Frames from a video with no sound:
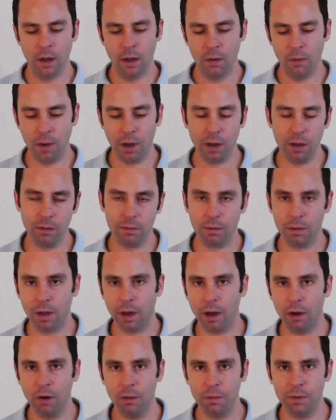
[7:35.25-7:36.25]
Well,
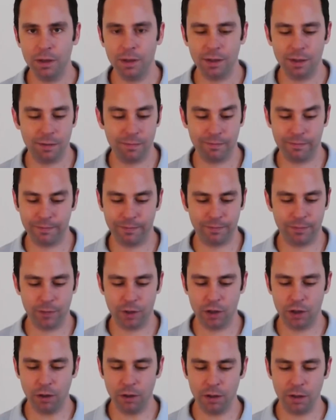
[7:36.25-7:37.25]
I hope this
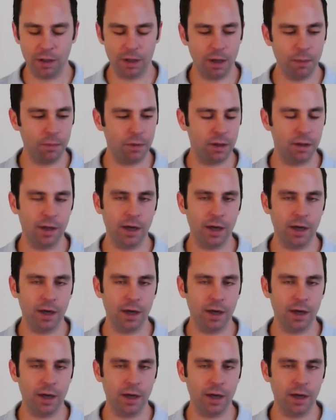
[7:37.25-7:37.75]
showed you something.